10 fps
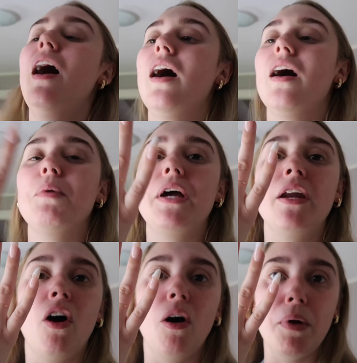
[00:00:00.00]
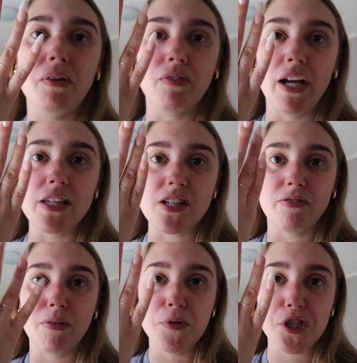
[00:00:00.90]
And all my rings are
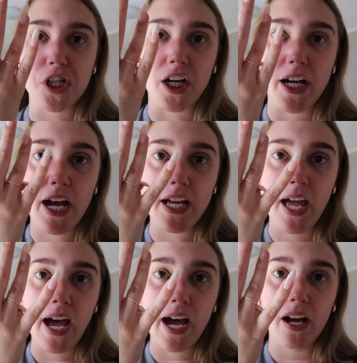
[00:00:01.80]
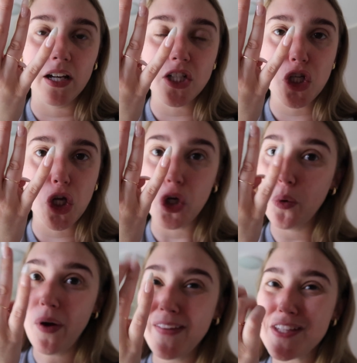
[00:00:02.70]
from Mejuri. I had
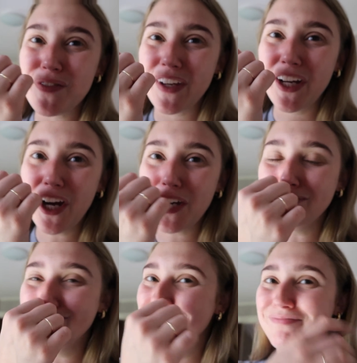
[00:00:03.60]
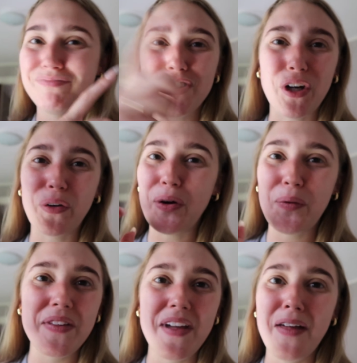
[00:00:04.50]
2 on this finger. Don't know
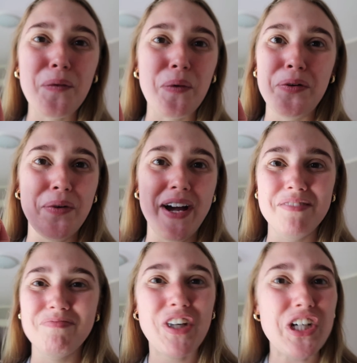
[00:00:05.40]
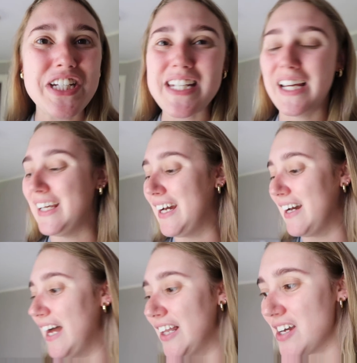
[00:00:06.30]
where the other one went. Couldn't tell you.
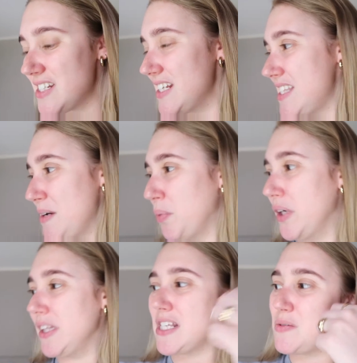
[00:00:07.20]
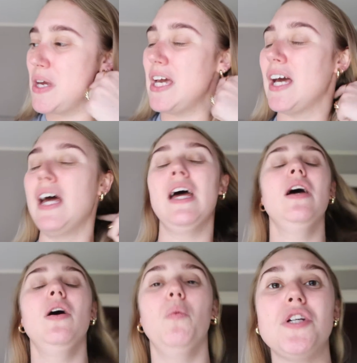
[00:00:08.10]
I lost it at some point this week,
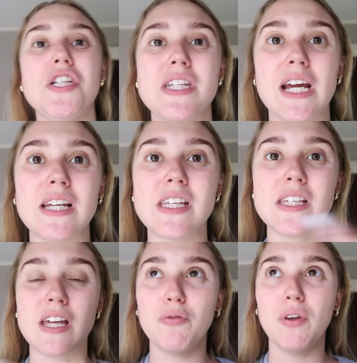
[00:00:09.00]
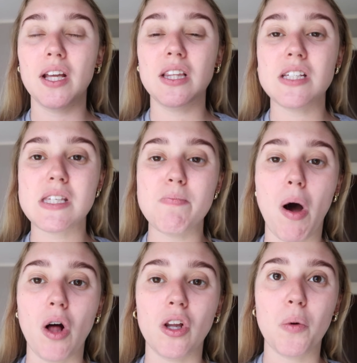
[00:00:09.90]
which stinks because I feel like the
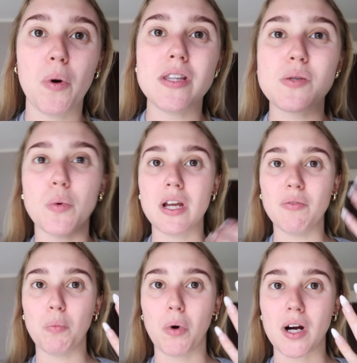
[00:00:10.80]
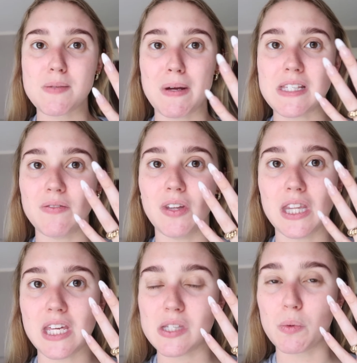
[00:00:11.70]
smaller ones were even more expensive
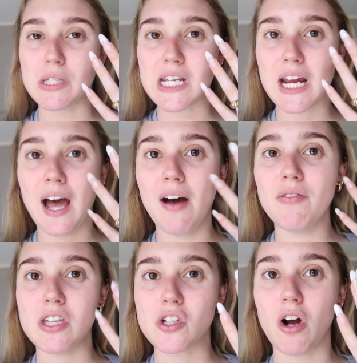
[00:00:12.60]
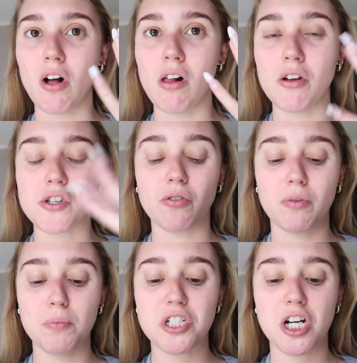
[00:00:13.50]
than these ones that I have. These are all also
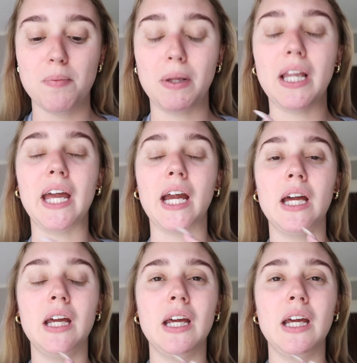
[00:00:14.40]
from Mejuri, but like